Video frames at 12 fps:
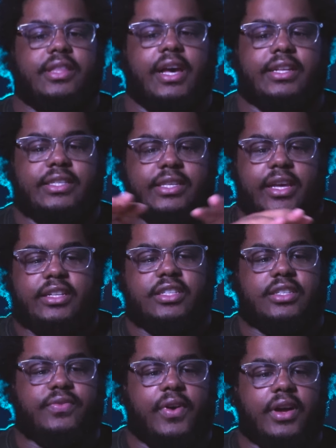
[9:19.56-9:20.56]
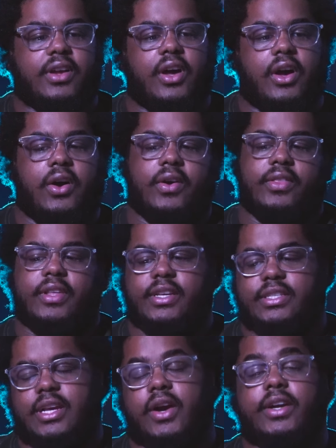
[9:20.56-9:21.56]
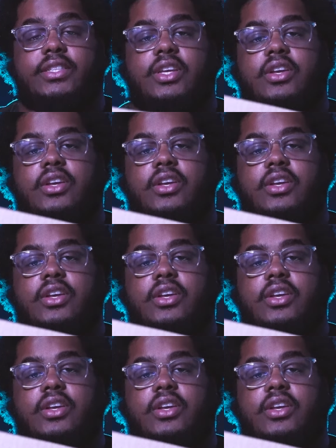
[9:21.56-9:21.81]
That's it, just Funko and this. I already